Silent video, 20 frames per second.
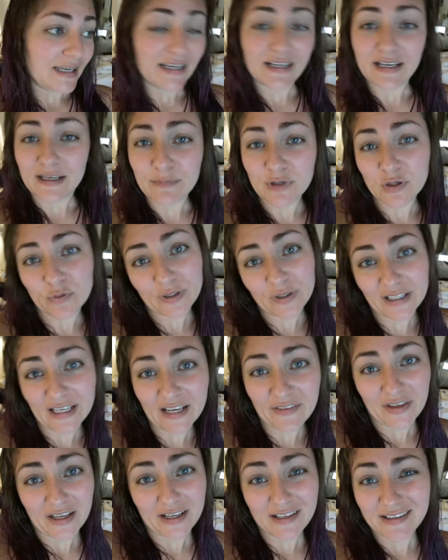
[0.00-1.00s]
And I mean, really,
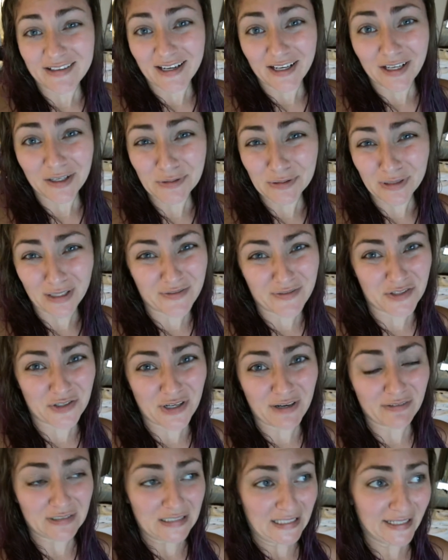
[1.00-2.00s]
at the end of the day, who loves a
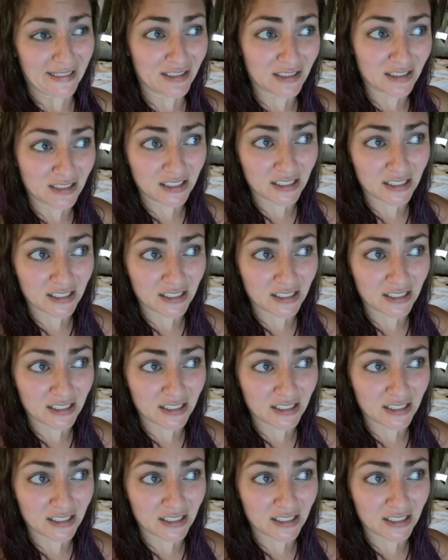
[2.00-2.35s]
travel day?